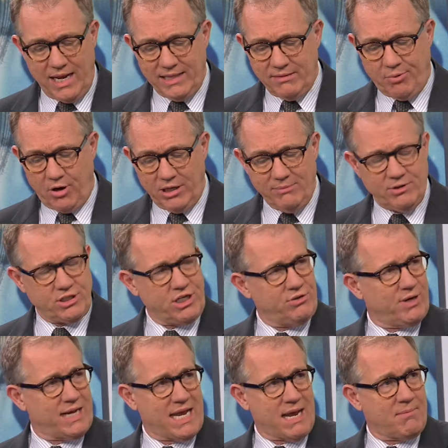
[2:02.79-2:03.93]
had the party
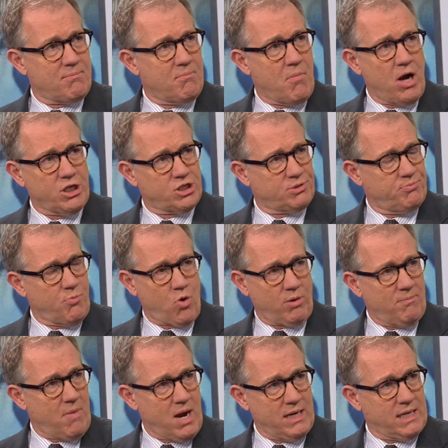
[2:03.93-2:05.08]
machinery, and he had much more
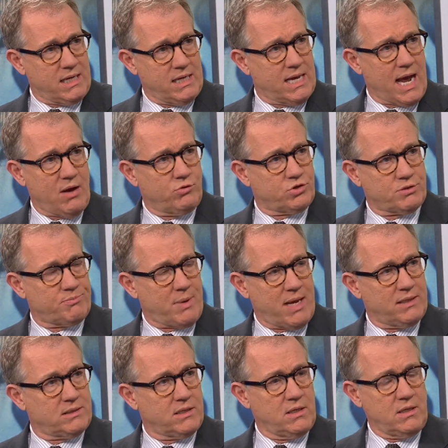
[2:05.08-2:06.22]
money. He
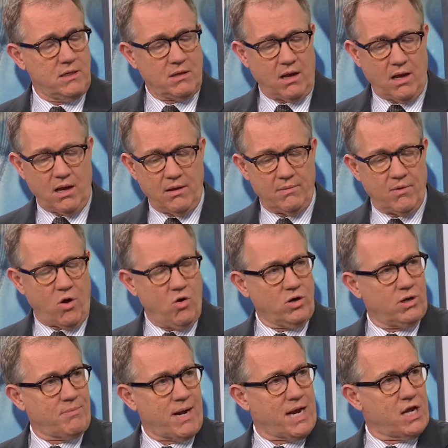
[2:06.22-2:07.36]
outspent
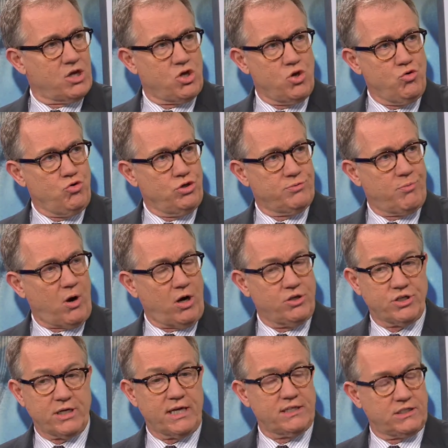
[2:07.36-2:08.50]
Hogan by a huge
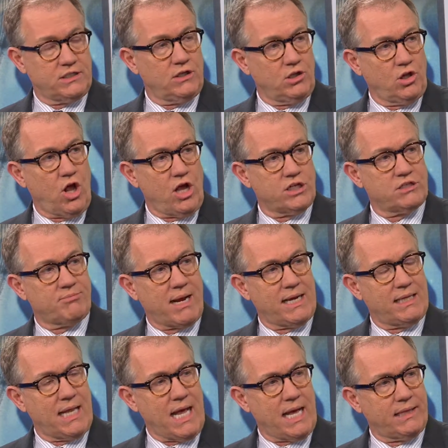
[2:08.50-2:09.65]
margin and still lost by a
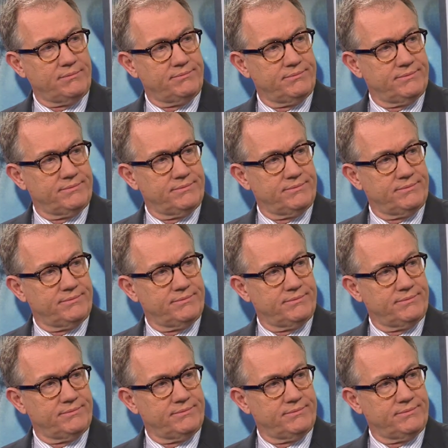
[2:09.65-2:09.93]
lot.